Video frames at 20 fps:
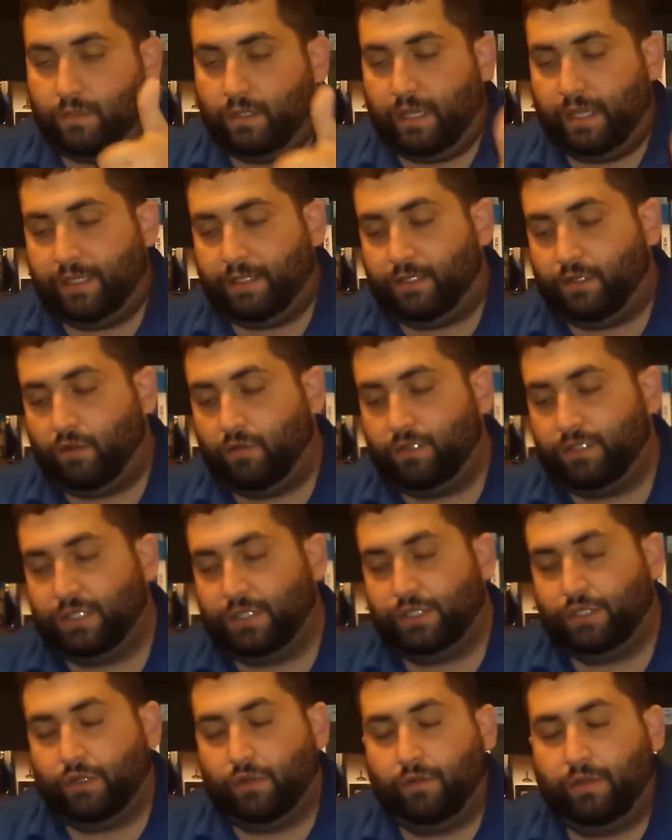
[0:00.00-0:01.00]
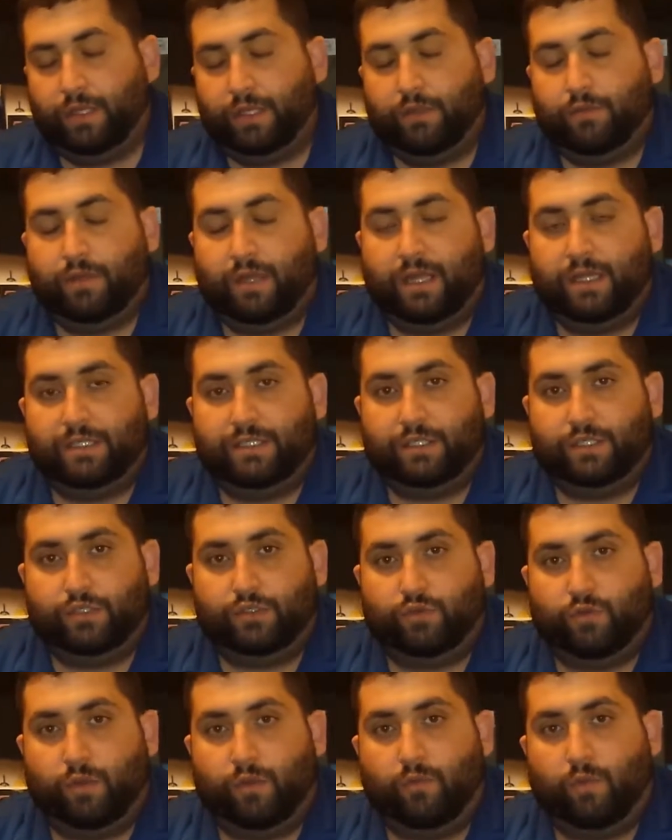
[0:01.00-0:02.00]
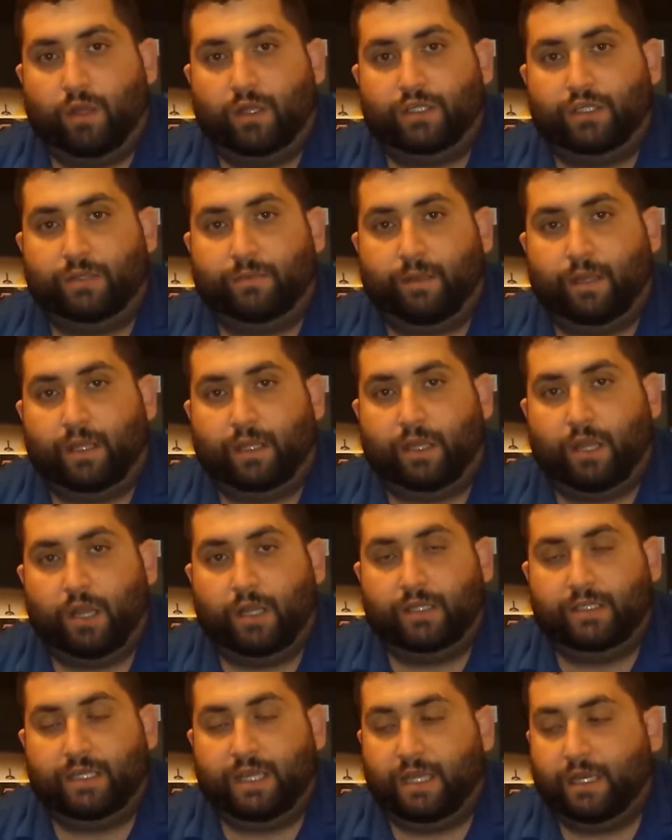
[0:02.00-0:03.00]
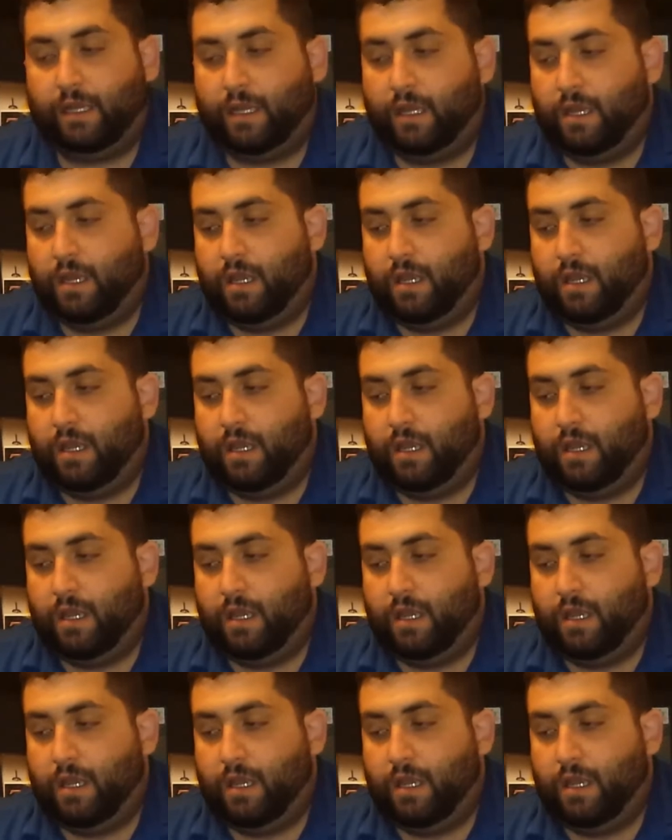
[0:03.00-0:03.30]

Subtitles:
It goes to show that you guys enjoy watching my content,